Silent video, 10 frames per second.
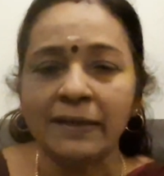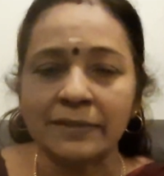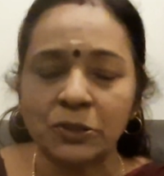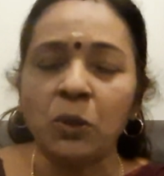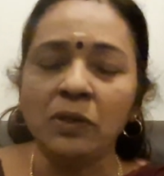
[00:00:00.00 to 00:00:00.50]

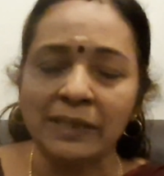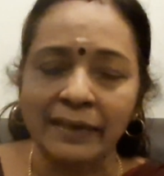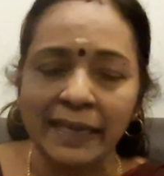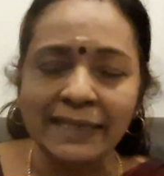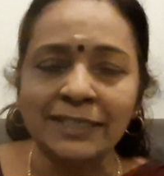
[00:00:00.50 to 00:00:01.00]
So the
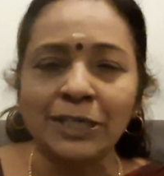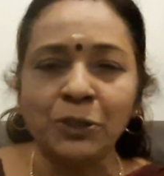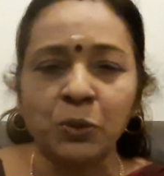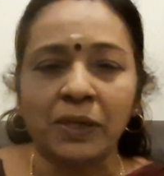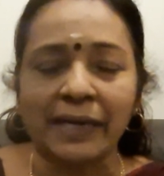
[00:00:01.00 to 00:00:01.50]
nature
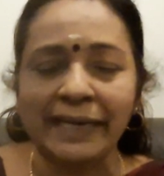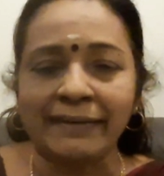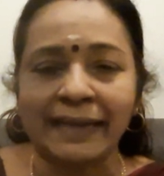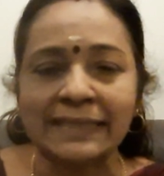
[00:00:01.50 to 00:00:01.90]
to a greater